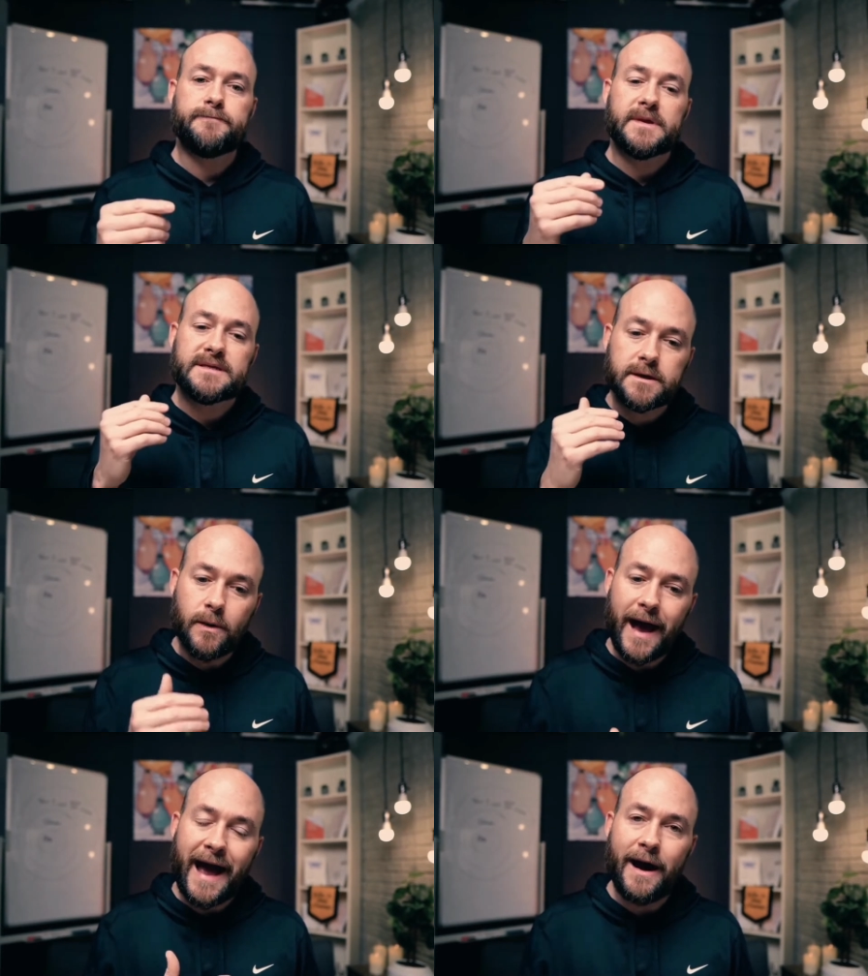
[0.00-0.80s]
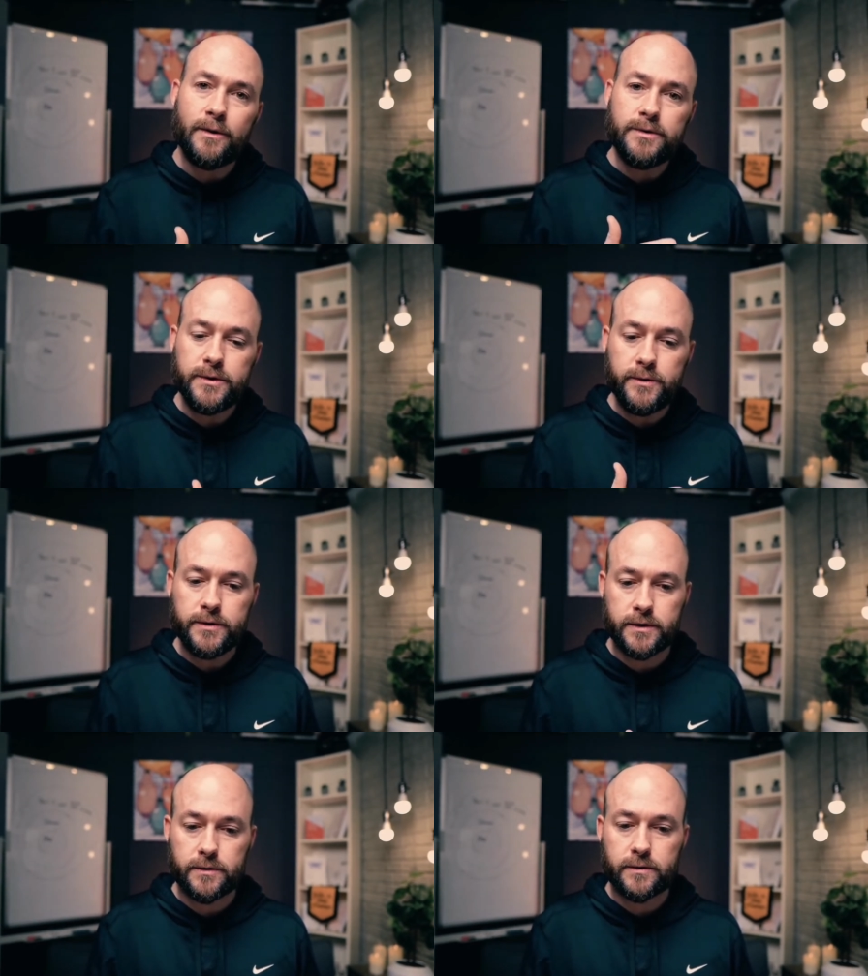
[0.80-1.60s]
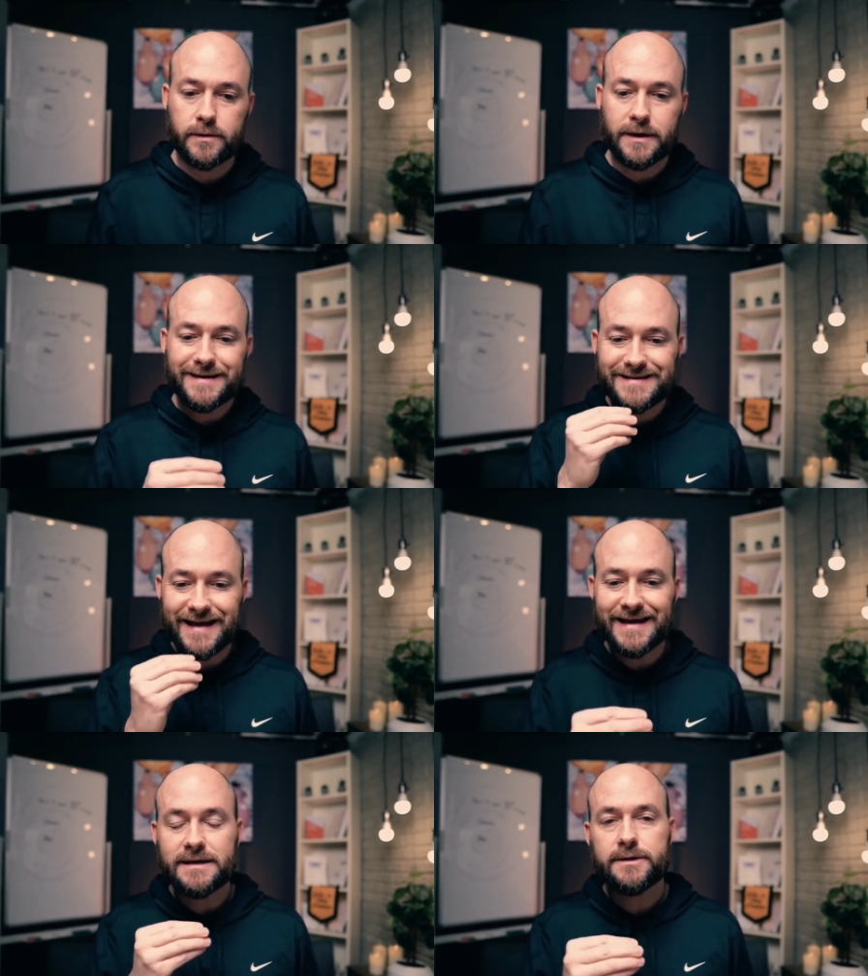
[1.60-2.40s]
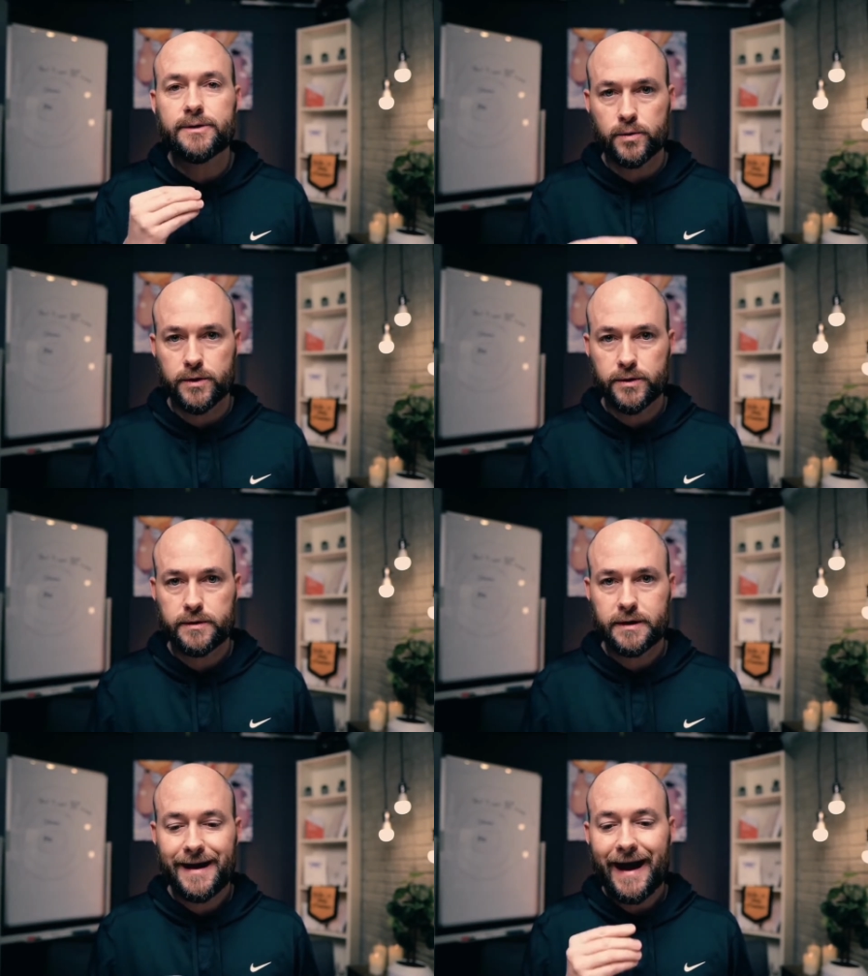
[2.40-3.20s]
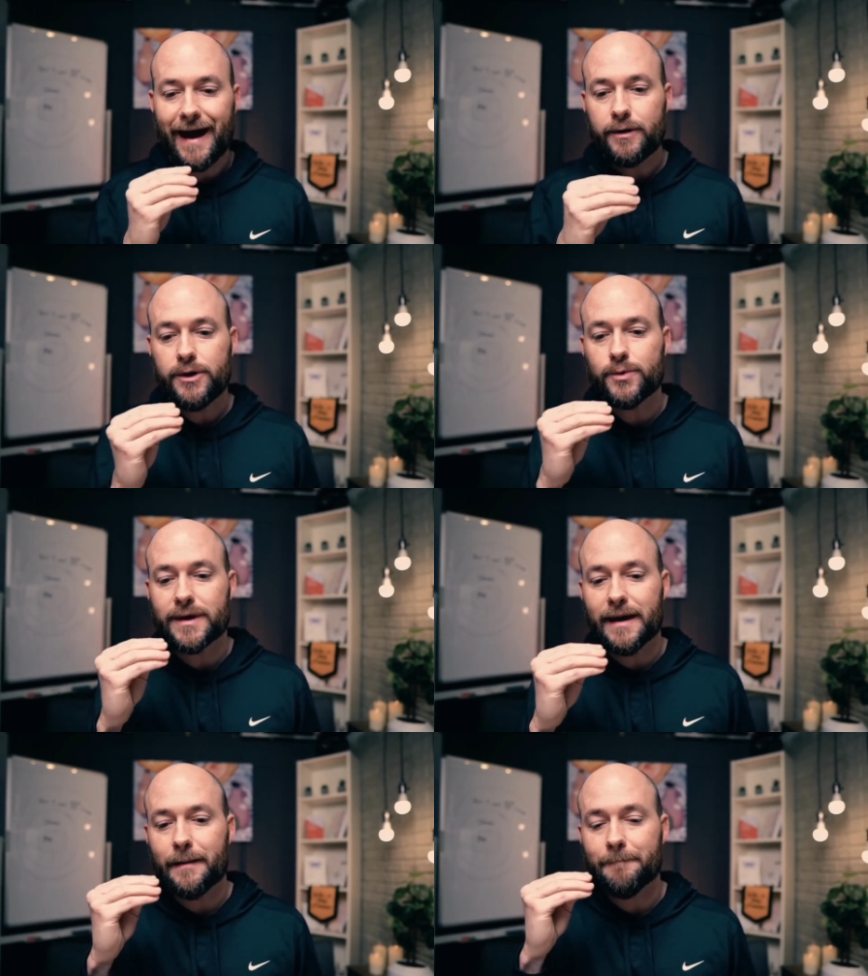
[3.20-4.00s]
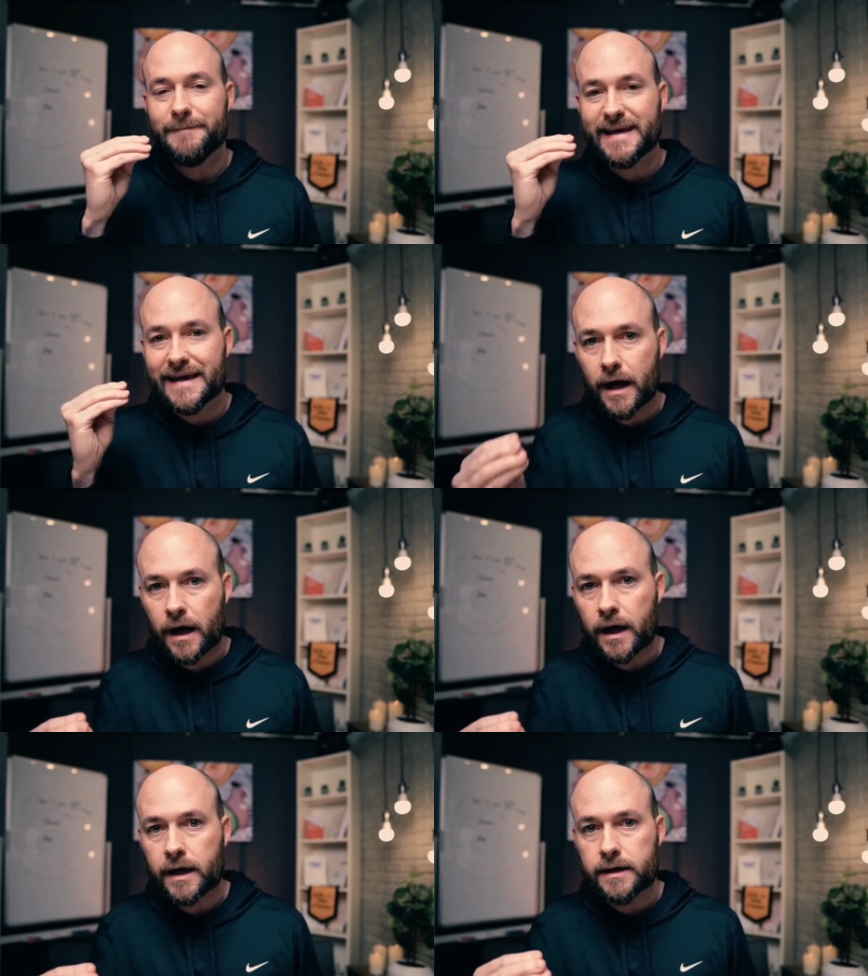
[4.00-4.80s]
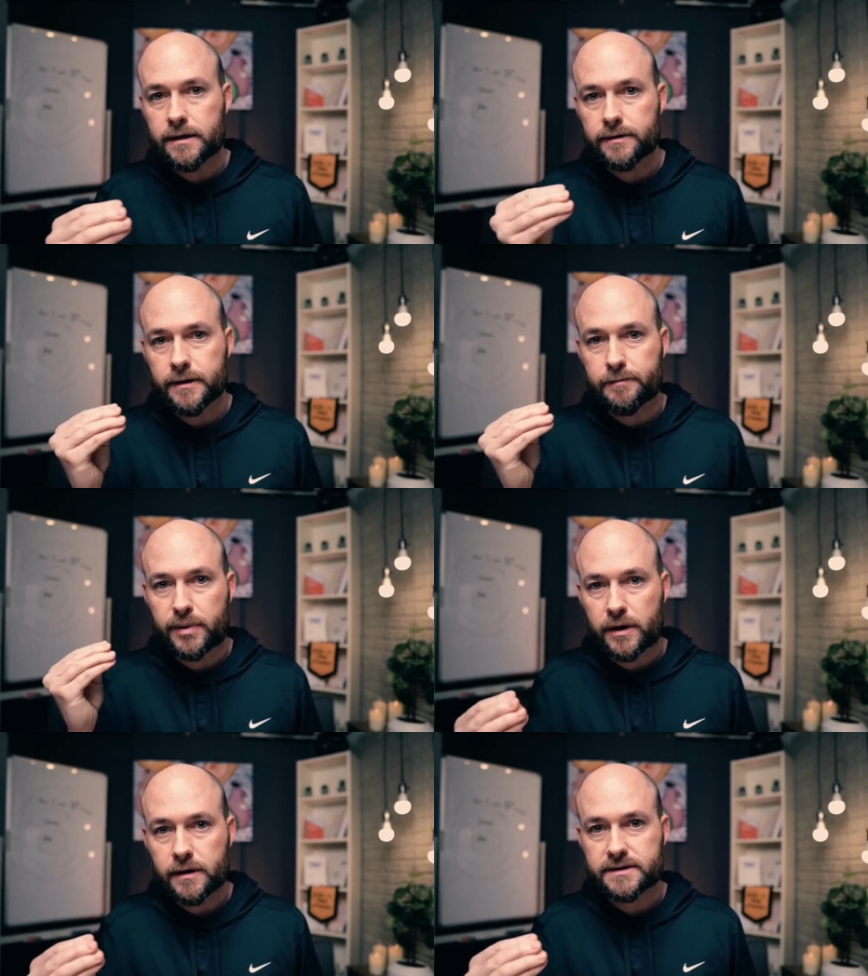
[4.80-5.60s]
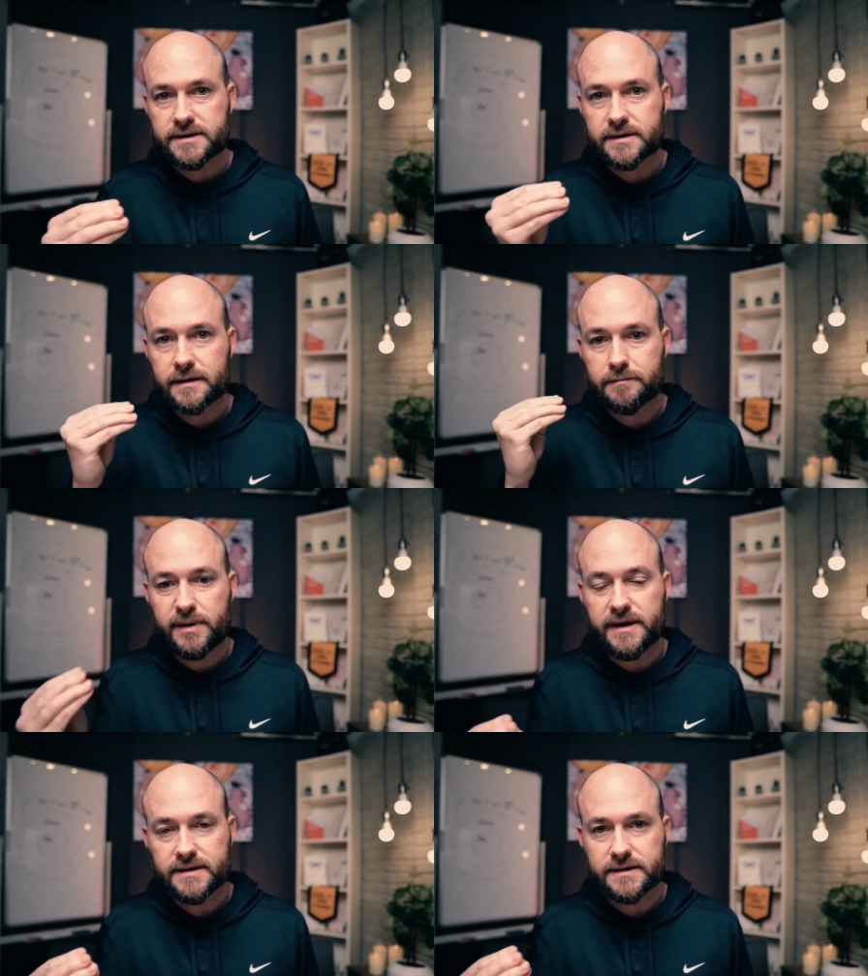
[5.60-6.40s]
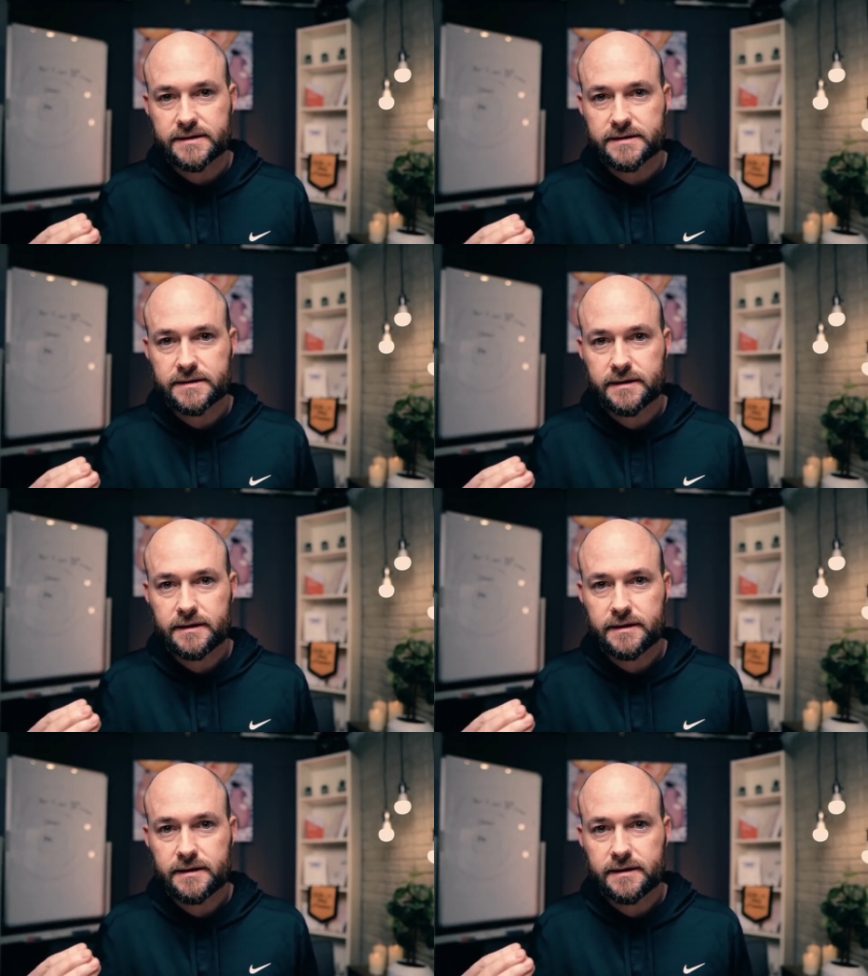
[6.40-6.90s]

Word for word: So, how do you tend the root? How do you get beyond the parts and pieces?